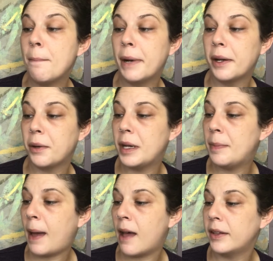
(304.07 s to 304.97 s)
buttery
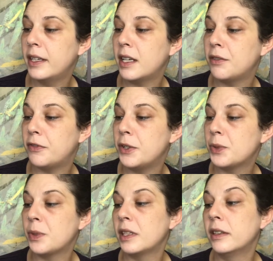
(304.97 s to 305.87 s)
palette infused
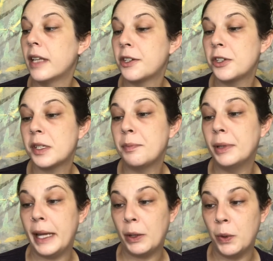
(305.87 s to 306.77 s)
with luscious
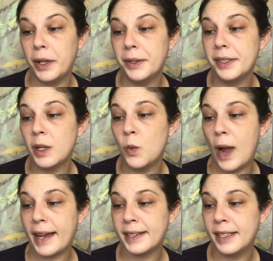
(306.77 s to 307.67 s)
plant oils and
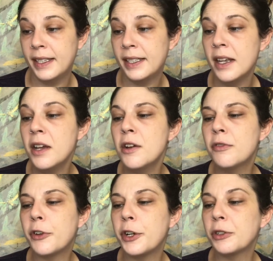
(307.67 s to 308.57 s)
waxes
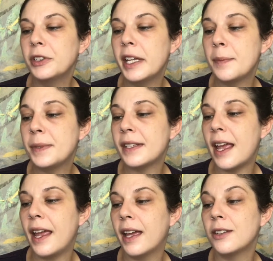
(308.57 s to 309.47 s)
for your lips
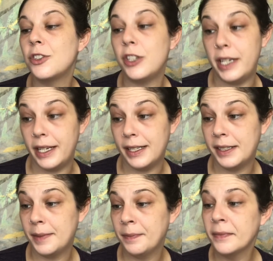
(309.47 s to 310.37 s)
and
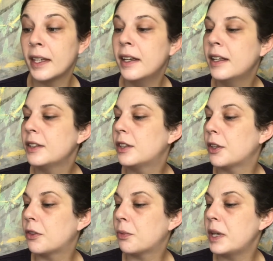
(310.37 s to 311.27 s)
cheeks. The
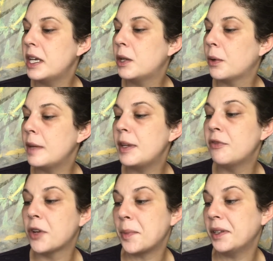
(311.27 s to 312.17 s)
3 creamy
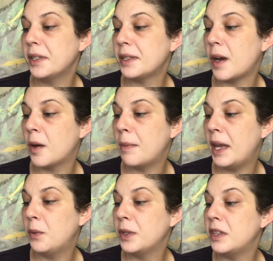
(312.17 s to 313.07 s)
formulas are
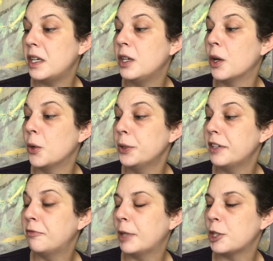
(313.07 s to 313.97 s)
made with the Gold
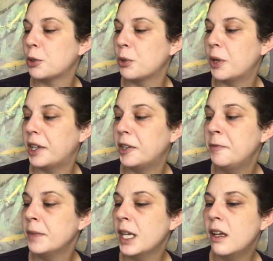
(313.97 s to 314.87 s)
of Pleasure oil,
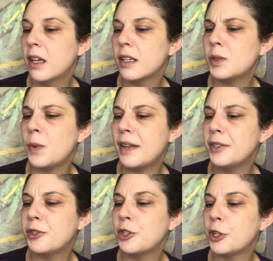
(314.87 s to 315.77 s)
as well as
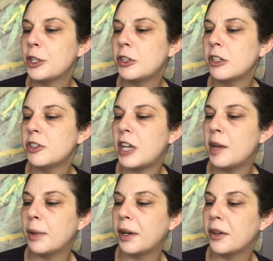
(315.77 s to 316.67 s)
nourishing shea
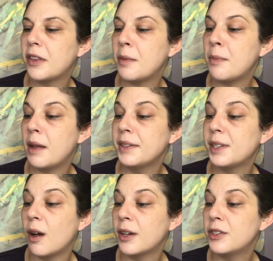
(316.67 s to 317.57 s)
butter that melts
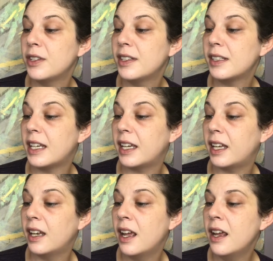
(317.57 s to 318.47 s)
onto the
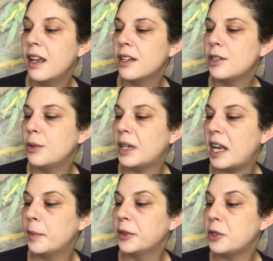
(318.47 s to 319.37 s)
skin to
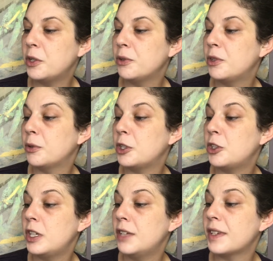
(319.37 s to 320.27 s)
enable you to
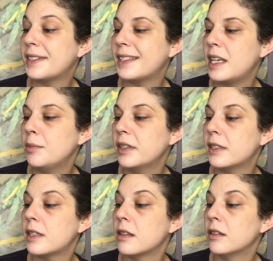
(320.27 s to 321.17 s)
achieve
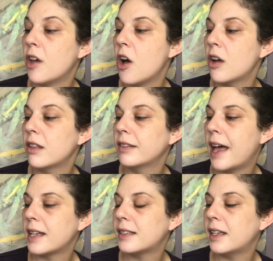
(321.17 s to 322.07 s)
seamless,
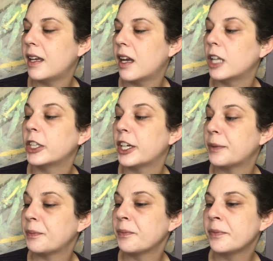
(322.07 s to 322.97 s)
long-lasting color.
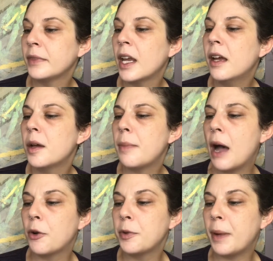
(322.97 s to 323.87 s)

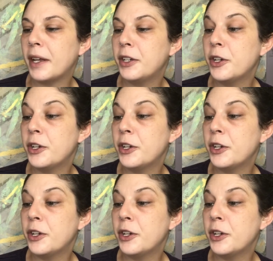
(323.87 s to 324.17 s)
Powered by